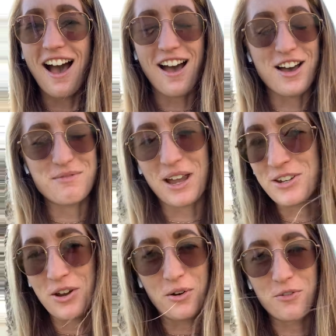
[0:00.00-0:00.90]
I
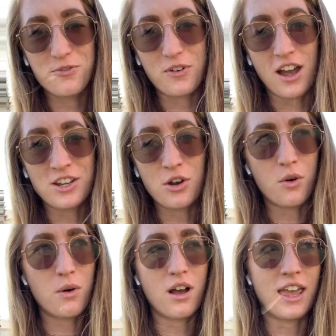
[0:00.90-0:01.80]
know
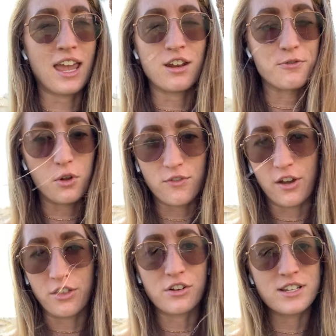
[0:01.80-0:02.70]
a handful of
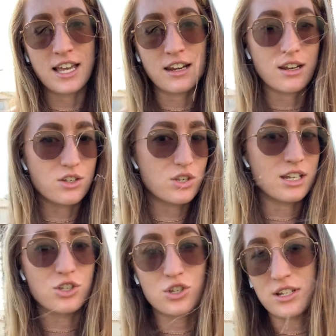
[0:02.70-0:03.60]
others that
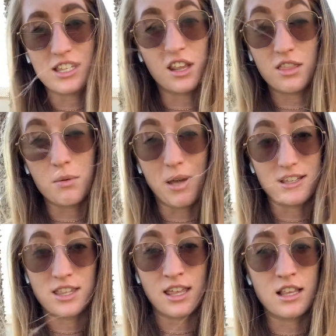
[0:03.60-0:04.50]
it's just like the
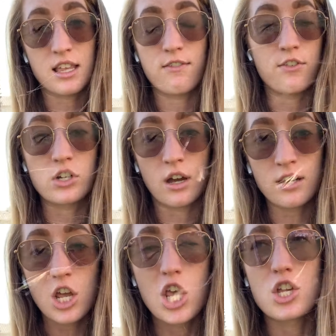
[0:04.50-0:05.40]
best thing that they've ever
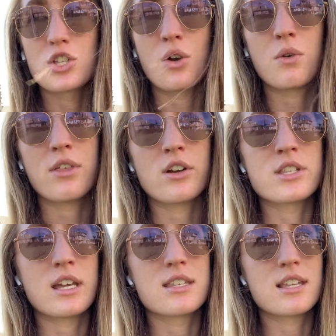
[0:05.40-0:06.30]
done. So there's
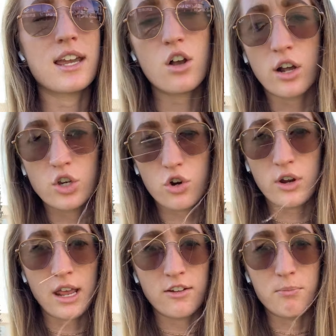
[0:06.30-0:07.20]
a site called
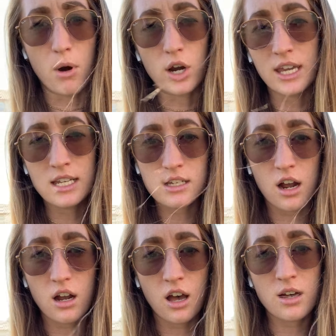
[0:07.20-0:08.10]

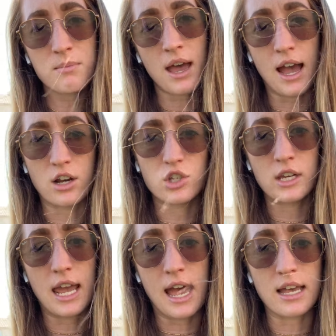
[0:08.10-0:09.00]
creativemarket.com that
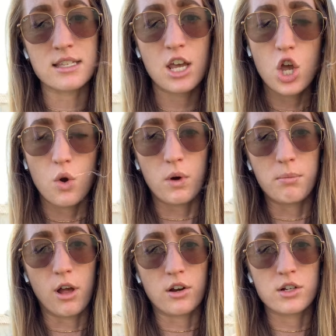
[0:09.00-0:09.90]
actually has where
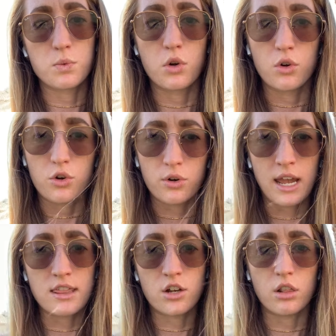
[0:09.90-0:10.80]
bloggers will
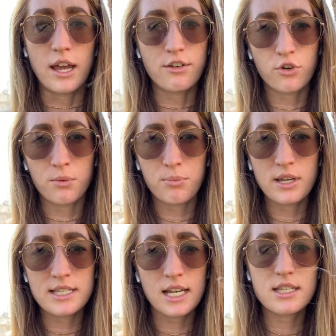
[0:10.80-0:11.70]
create their Lightroom
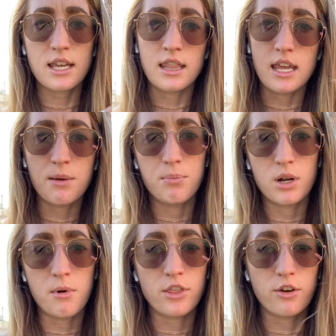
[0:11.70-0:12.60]
presets and they can put
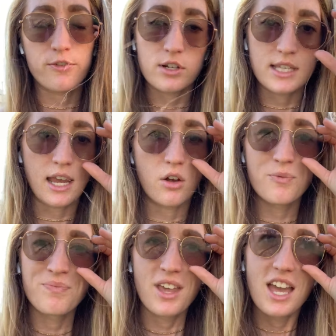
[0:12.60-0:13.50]
them on there for sale.
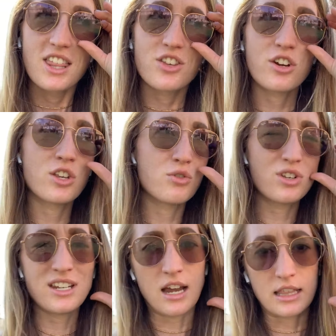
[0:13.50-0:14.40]
They're
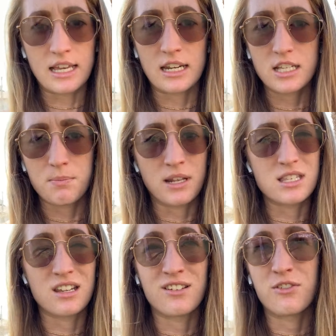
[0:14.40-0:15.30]
usually not that
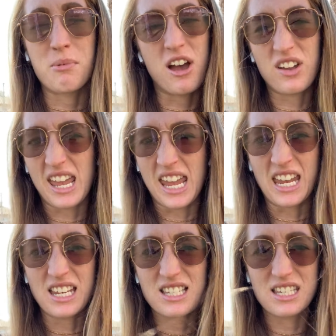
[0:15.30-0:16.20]
expensive, about
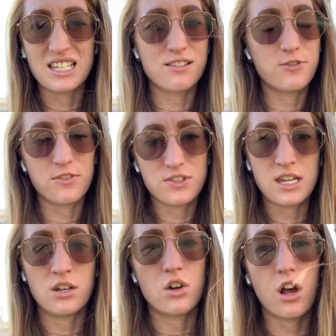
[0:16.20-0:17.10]
$8 to
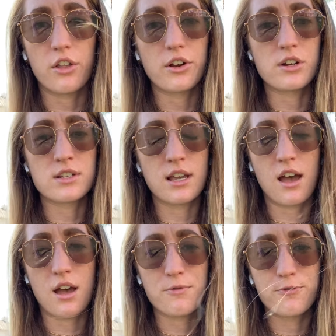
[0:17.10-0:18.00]

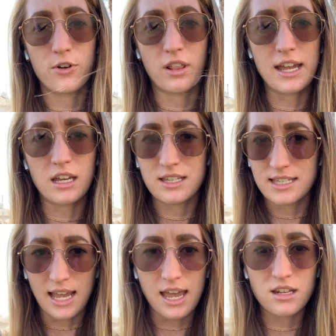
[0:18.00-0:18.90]
$15 for like a
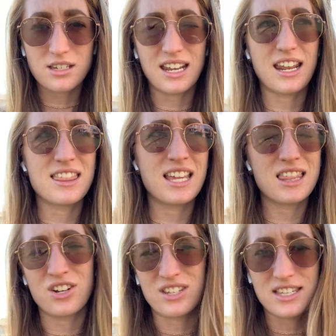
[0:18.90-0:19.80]
set, and I think
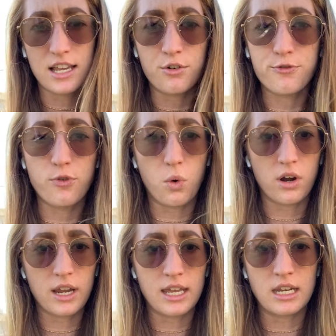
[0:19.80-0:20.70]
there's a set of
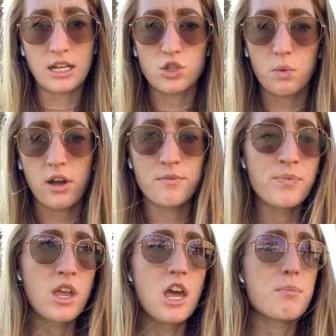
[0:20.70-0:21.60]
4 in each one.
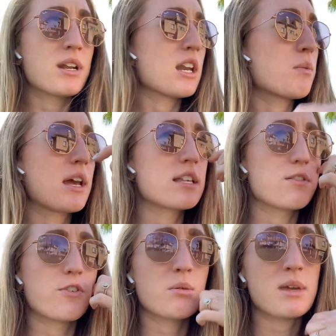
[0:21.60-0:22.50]
But anyways,
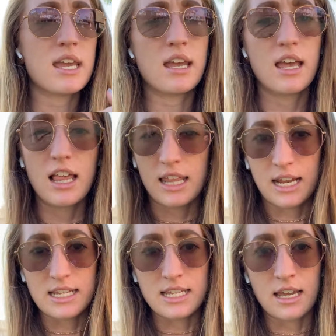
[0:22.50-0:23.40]
for me, like
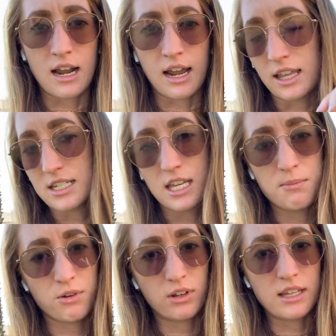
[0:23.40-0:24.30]
I said, like to keep
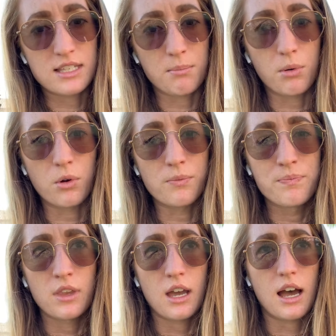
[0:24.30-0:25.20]
it really simple.
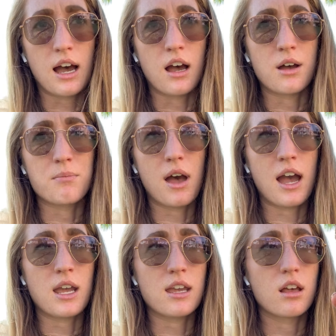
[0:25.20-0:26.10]

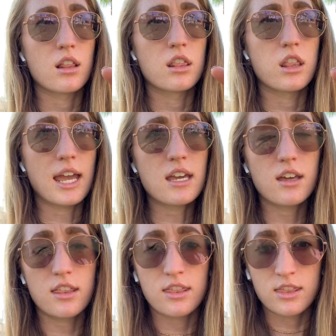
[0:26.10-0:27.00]
I like
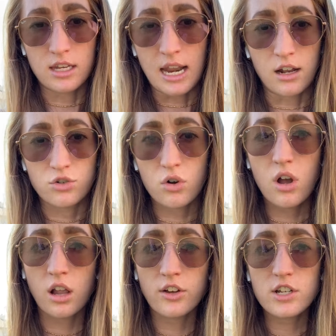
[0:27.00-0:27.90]
the natural
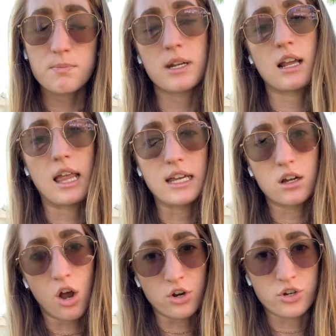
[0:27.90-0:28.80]
colors, but I like a
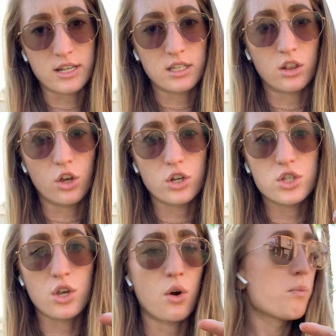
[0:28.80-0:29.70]
contrasted look.
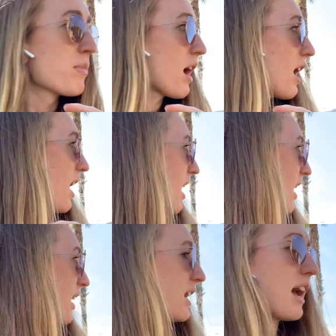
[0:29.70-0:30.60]
So
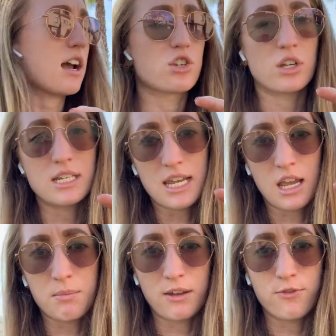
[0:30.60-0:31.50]
I actually
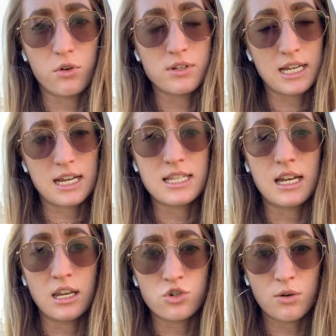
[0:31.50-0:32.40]
take my photos, like I
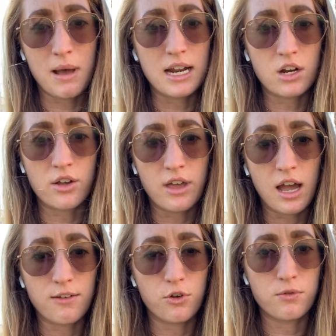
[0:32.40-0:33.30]
said, in dramatic on the
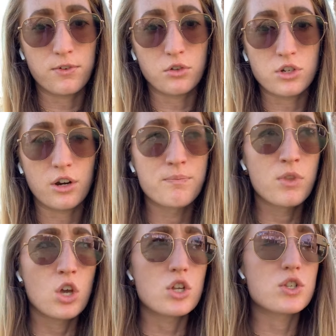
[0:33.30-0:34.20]
iPhone filter.
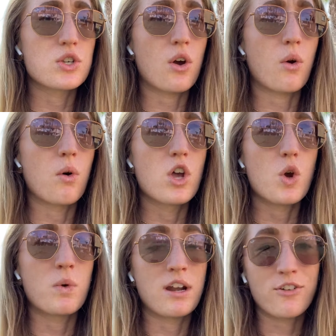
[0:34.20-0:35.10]
So
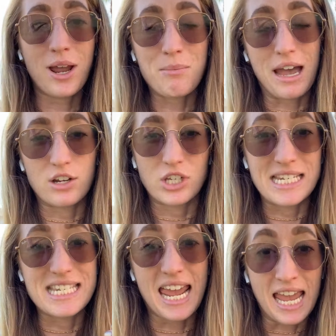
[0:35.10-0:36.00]
whenever I'm actually
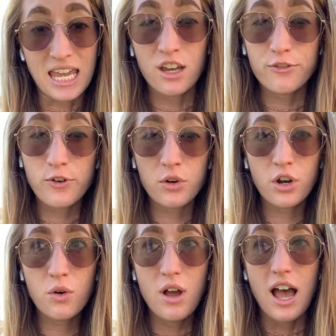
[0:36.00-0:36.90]
taking a photo,